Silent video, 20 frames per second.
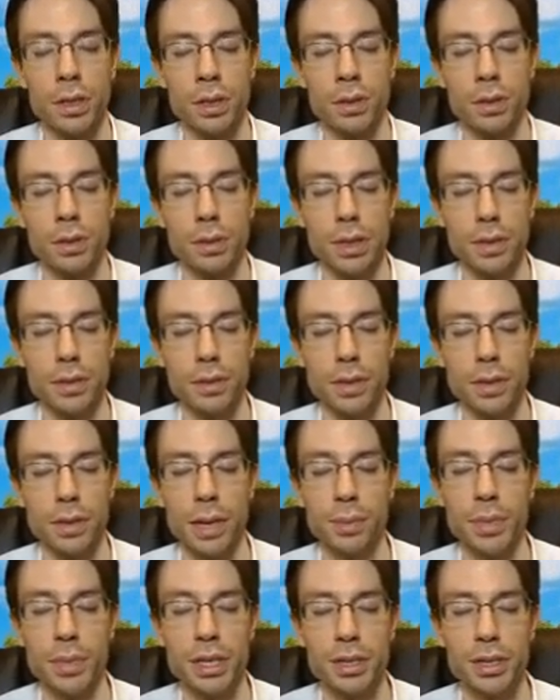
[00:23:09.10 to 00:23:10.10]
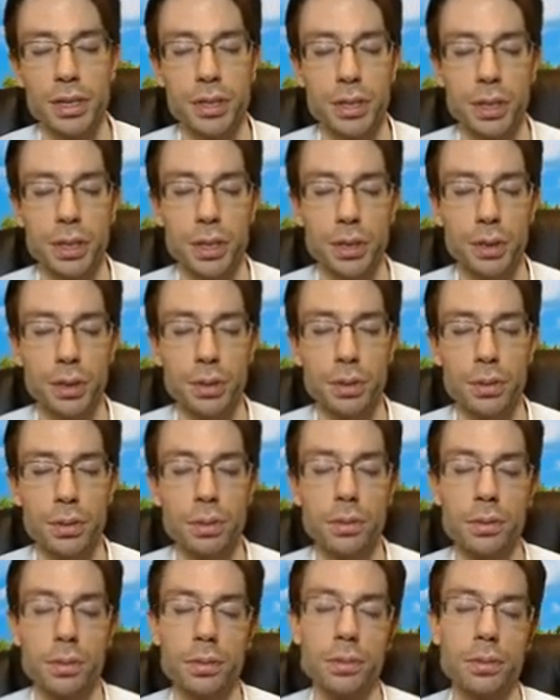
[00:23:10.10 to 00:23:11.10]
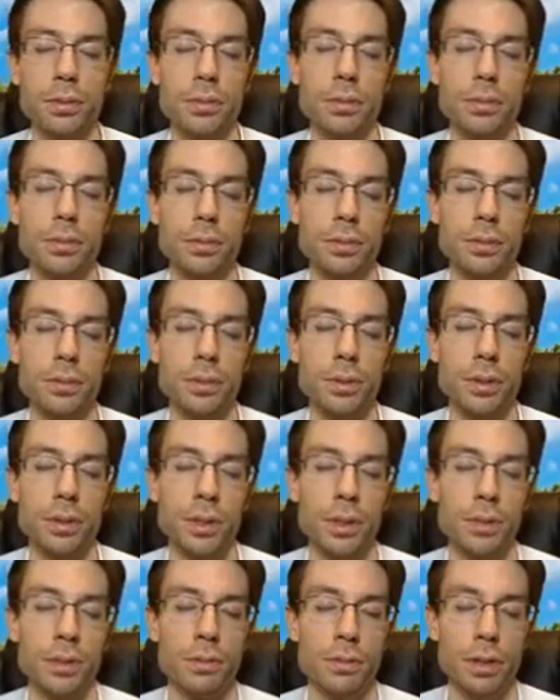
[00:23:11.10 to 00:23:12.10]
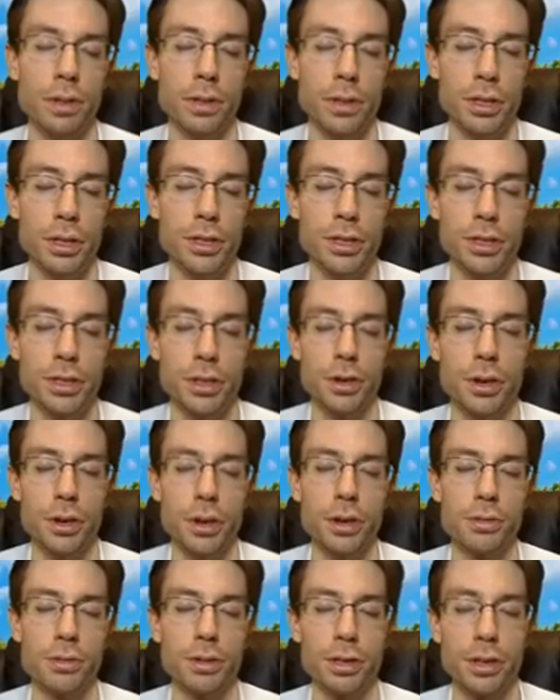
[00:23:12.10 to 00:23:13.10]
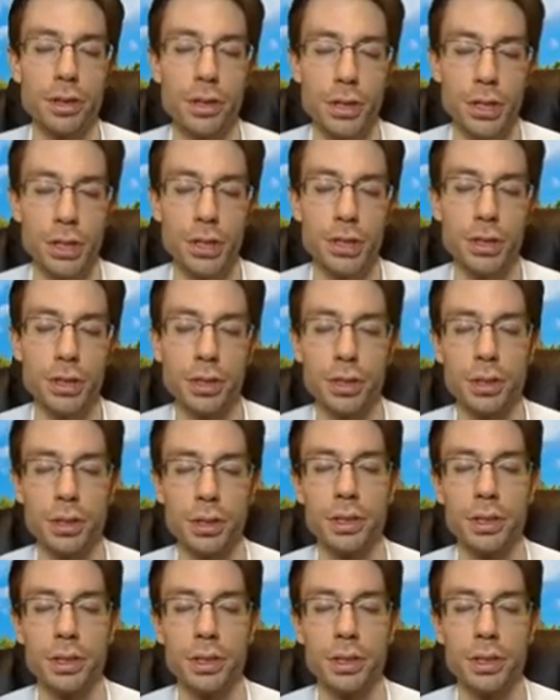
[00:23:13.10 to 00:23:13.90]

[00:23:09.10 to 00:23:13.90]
whatever that means to you, religious or non-religious.